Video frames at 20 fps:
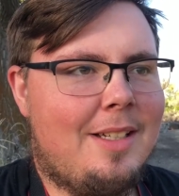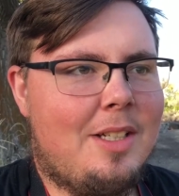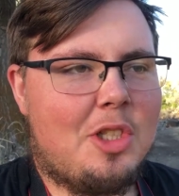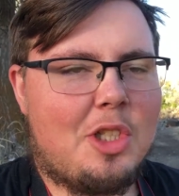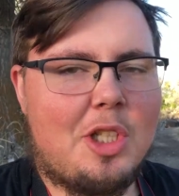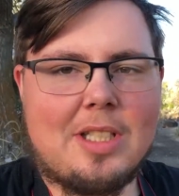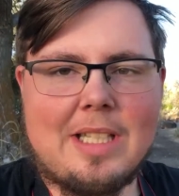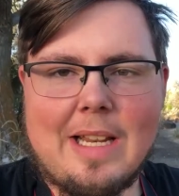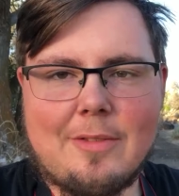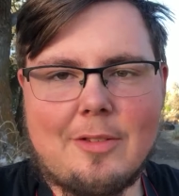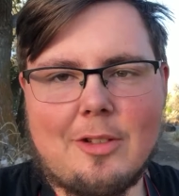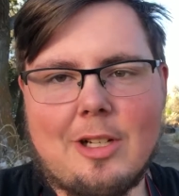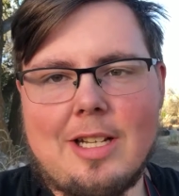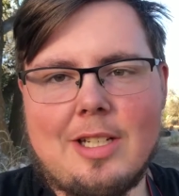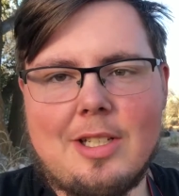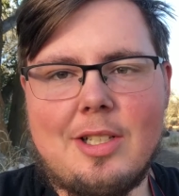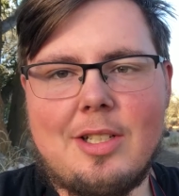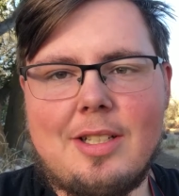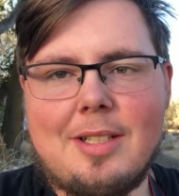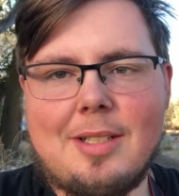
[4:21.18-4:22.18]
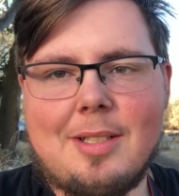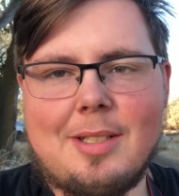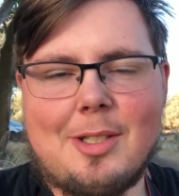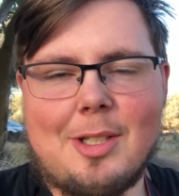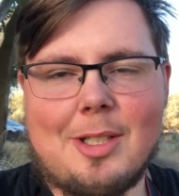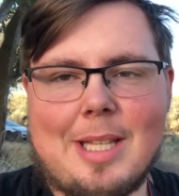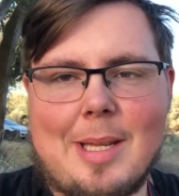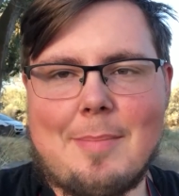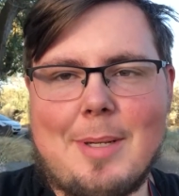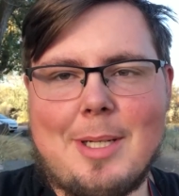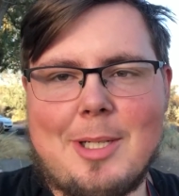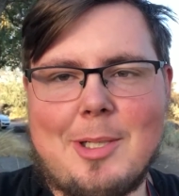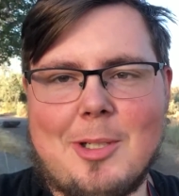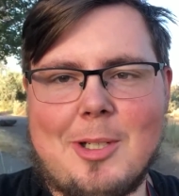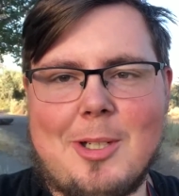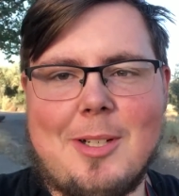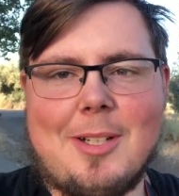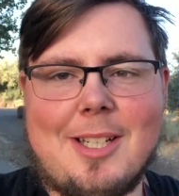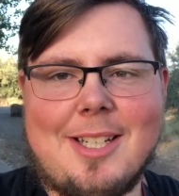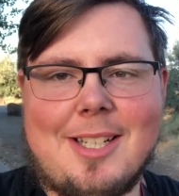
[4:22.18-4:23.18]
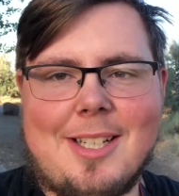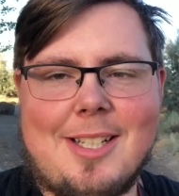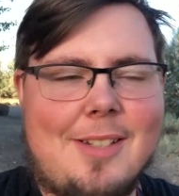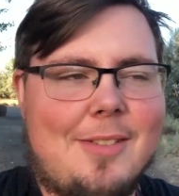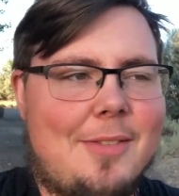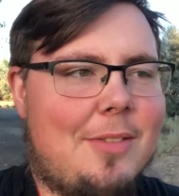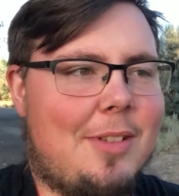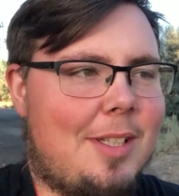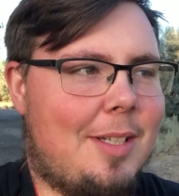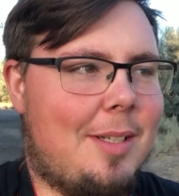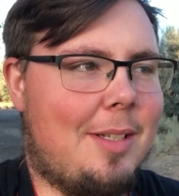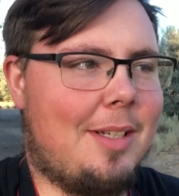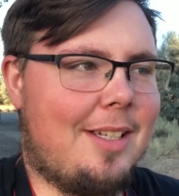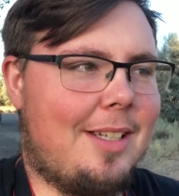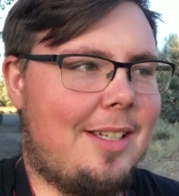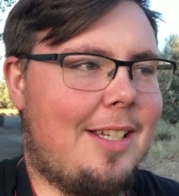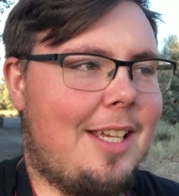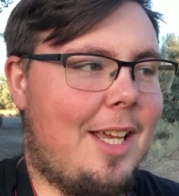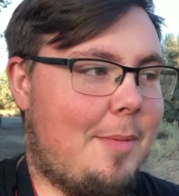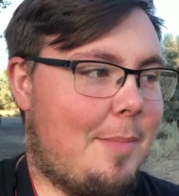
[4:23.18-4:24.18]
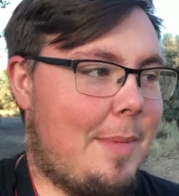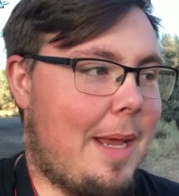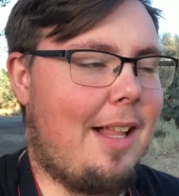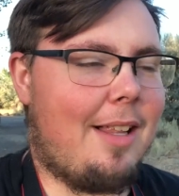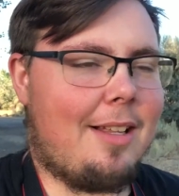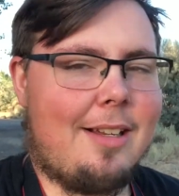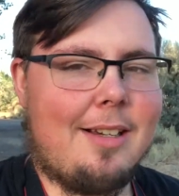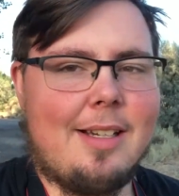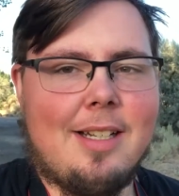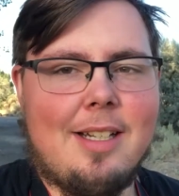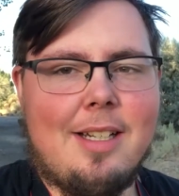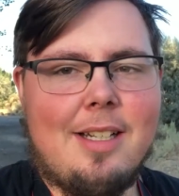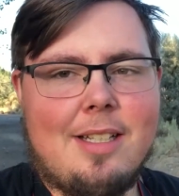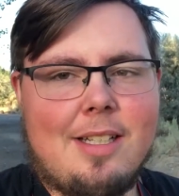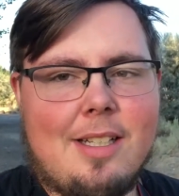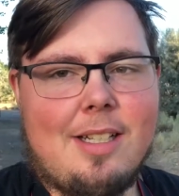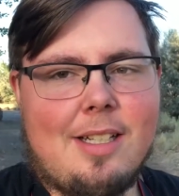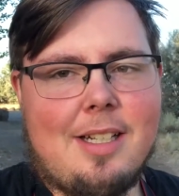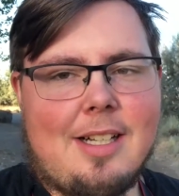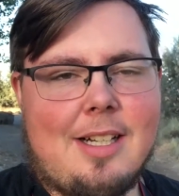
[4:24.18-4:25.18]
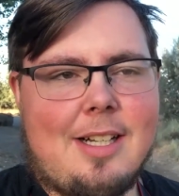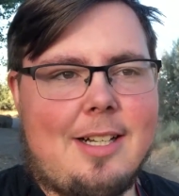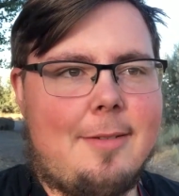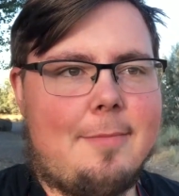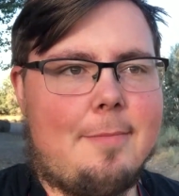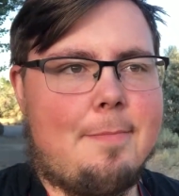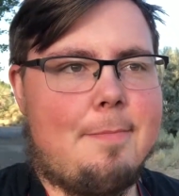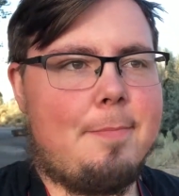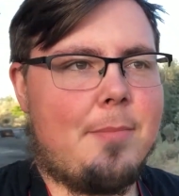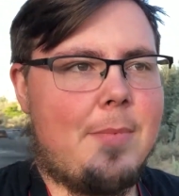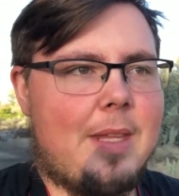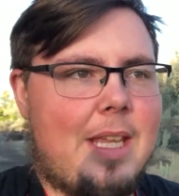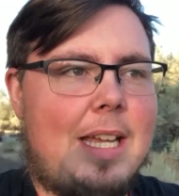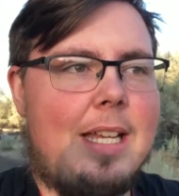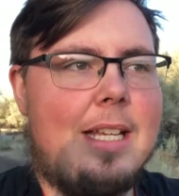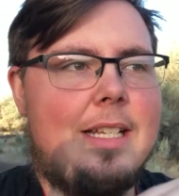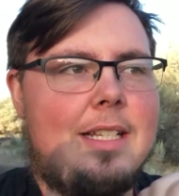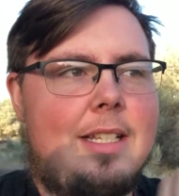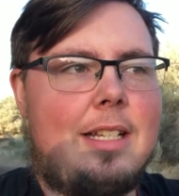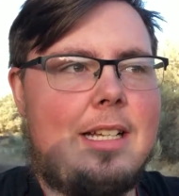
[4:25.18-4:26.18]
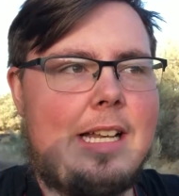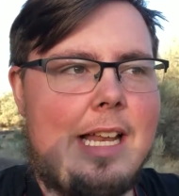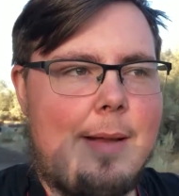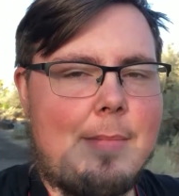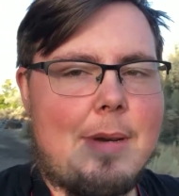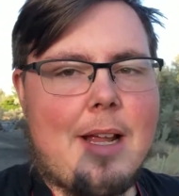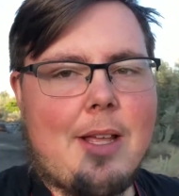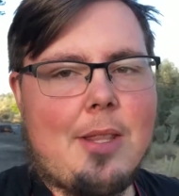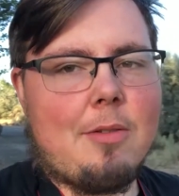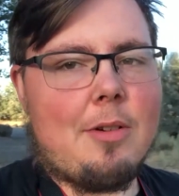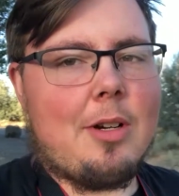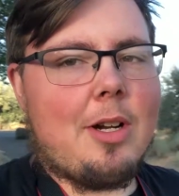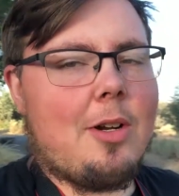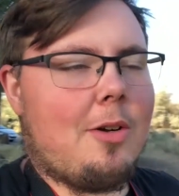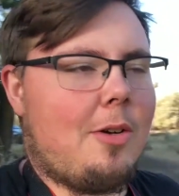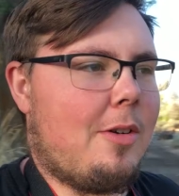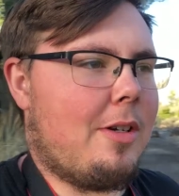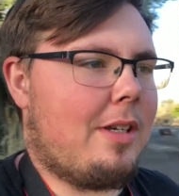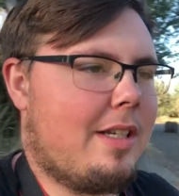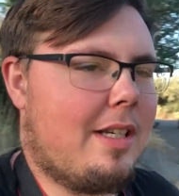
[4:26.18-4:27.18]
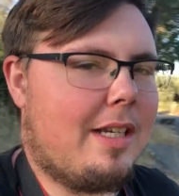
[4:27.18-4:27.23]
Just after I took that picture of the hen mallard, I came down the road